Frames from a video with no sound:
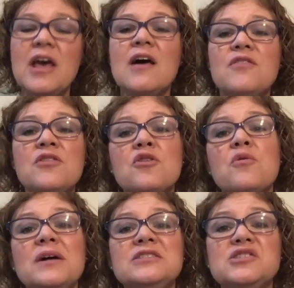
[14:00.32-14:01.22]
Then they're
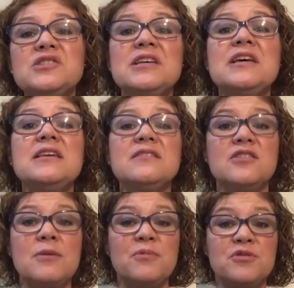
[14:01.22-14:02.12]
going to see the
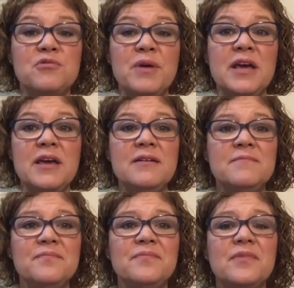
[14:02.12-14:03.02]
number 3,
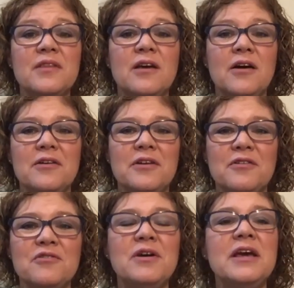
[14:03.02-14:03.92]
here,
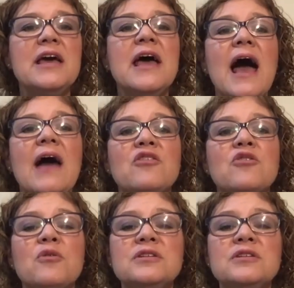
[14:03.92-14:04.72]
3, and then they're going